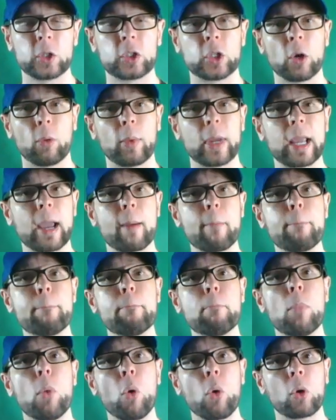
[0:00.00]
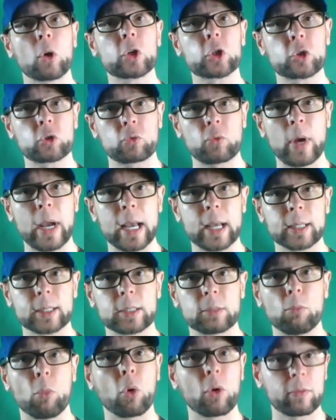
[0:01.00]
So we get more
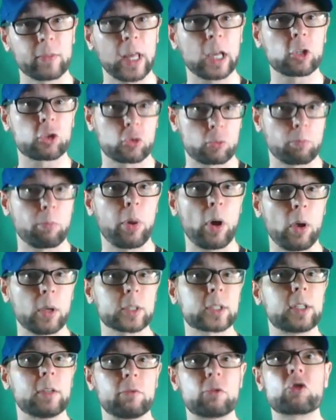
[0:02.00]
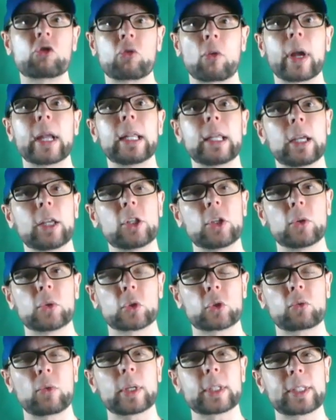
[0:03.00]
stress, more of that positive training
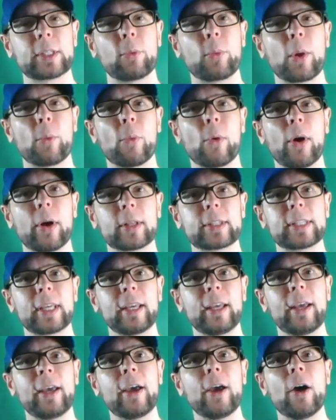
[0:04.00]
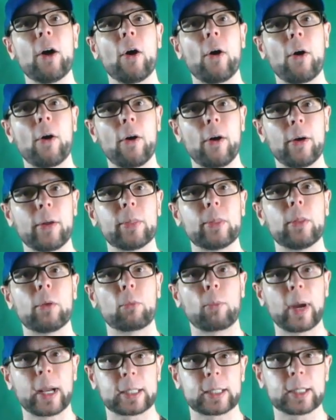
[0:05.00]
induced stress that we want on
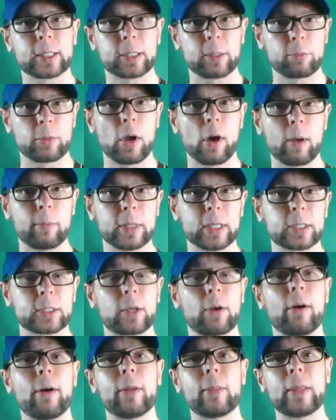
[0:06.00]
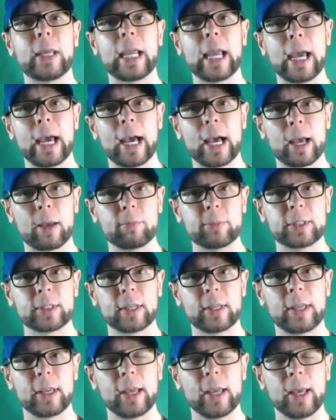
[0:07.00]
the rectus abdominis, on the
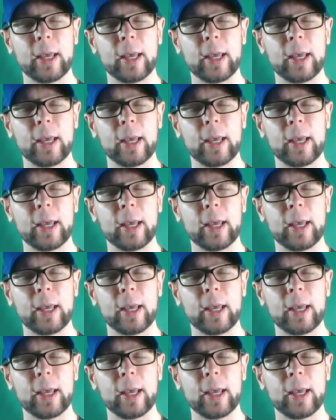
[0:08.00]
abs.